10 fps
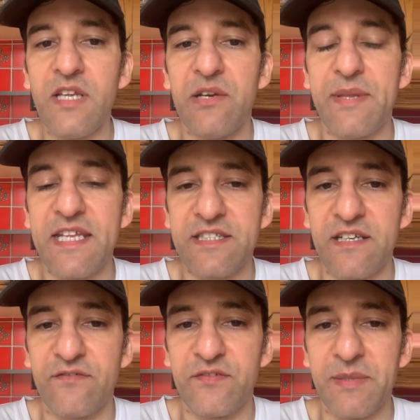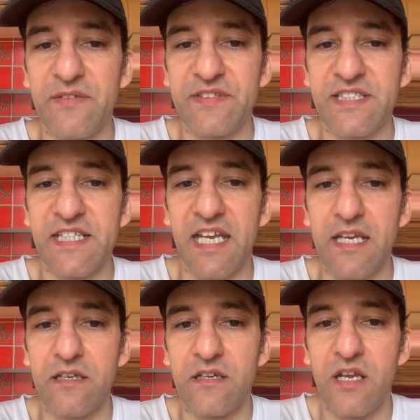Anyway, that's enough for me for today.
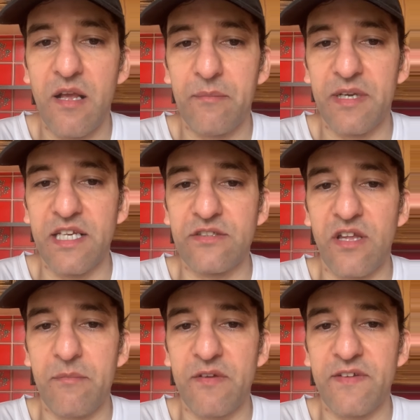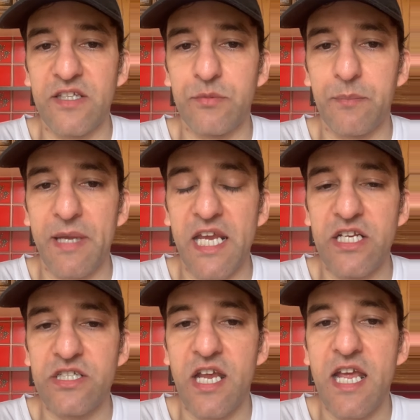Please like my Facebook
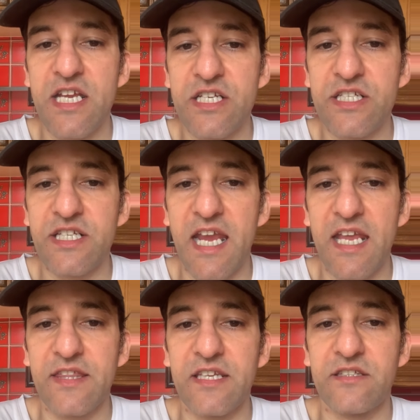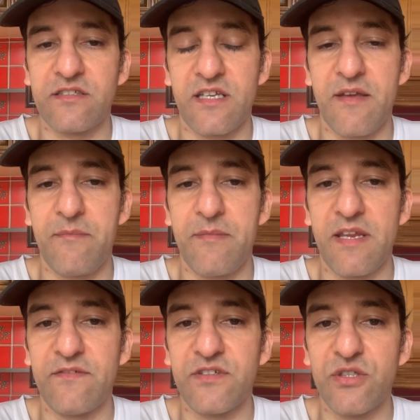page. Share this
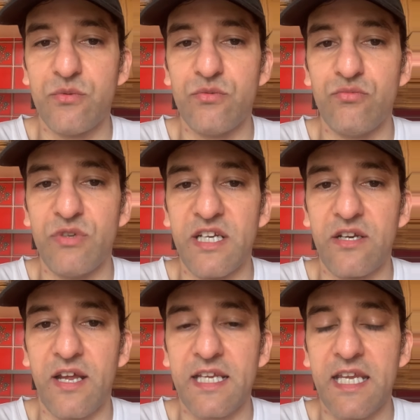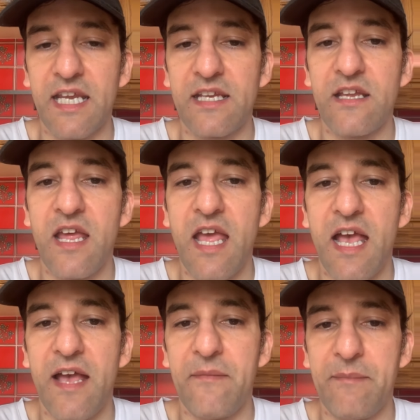if you really like it.
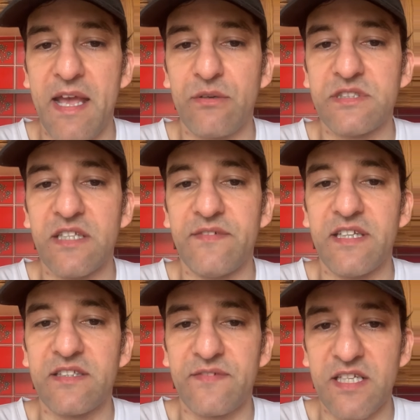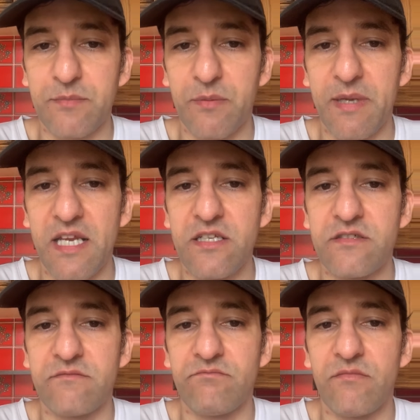Our TV is the Facebook page.
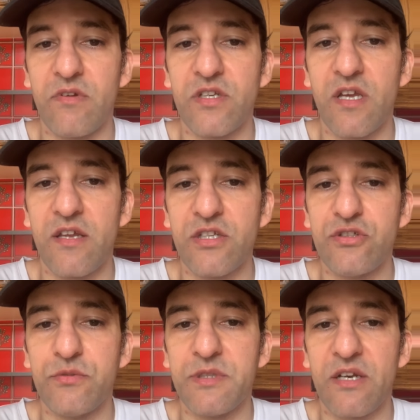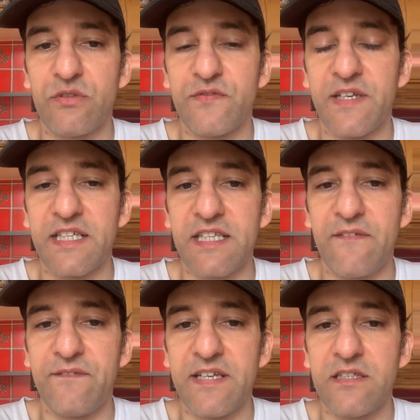Yeah, YouTube channel is Phoenix 8
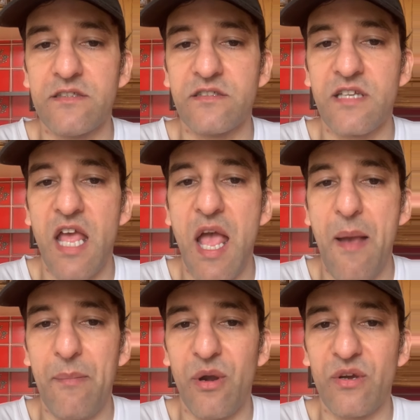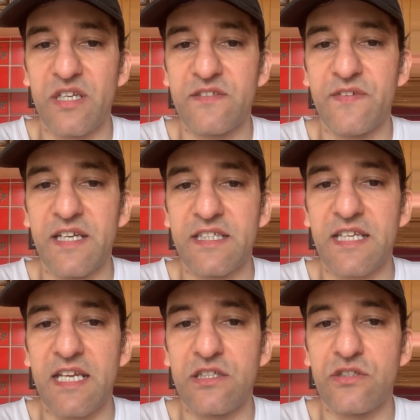Fitness. Blog is
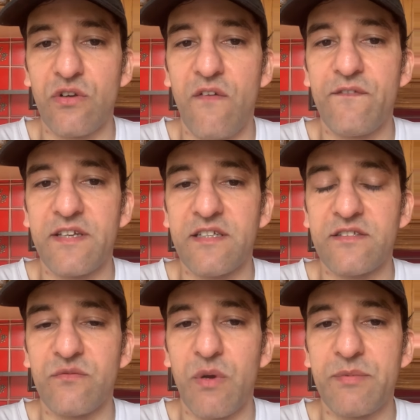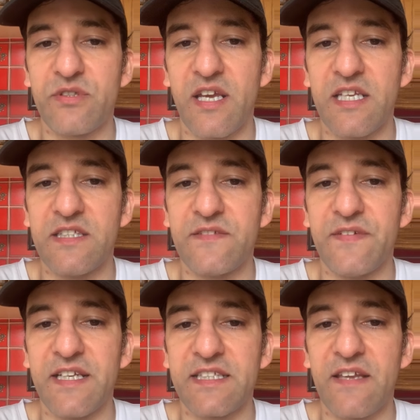phoenix8.fitness. Website is
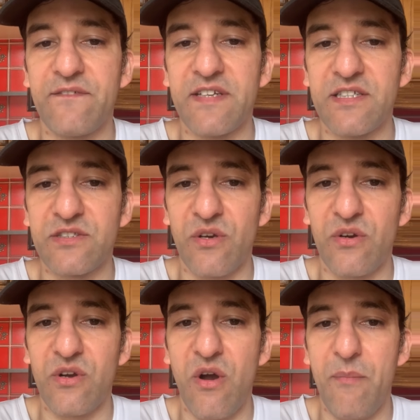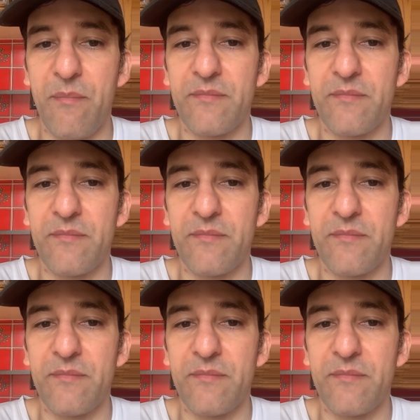phoenix8fitness.com.